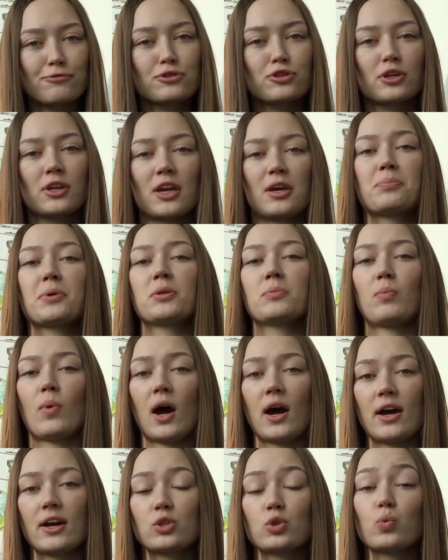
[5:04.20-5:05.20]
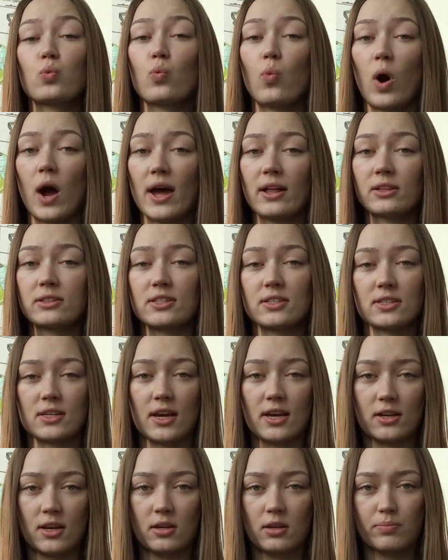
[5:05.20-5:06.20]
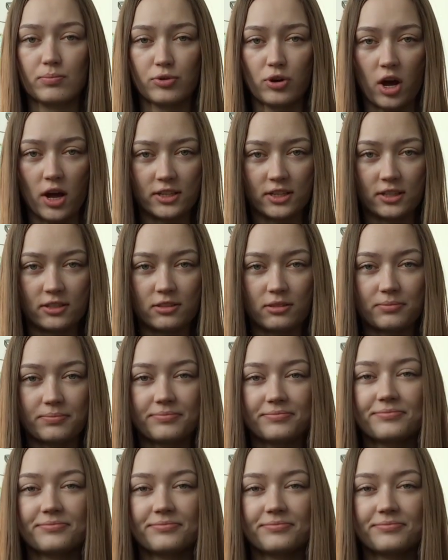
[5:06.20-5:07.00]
to keep in mind while designing a product.